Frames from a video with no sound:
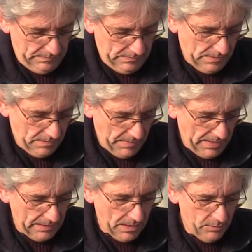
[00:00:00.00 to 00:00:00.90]
Get the
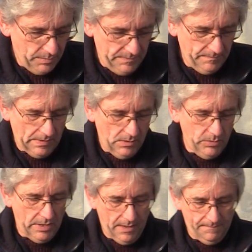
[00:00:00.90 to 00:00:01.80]
packet open.
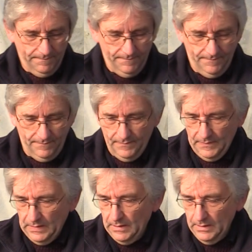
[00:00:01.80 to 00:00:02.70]
Oh yeah.
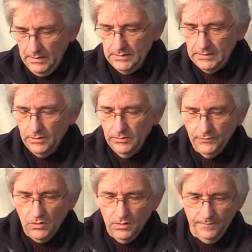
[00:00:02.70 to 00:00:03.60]
So
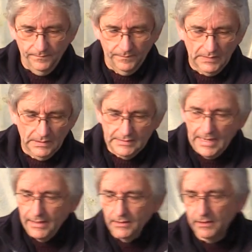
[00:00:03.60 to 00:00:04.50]
you've got
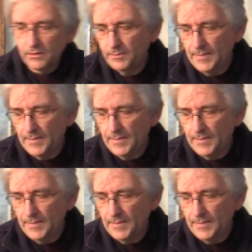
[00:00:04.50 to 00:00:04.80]
10 little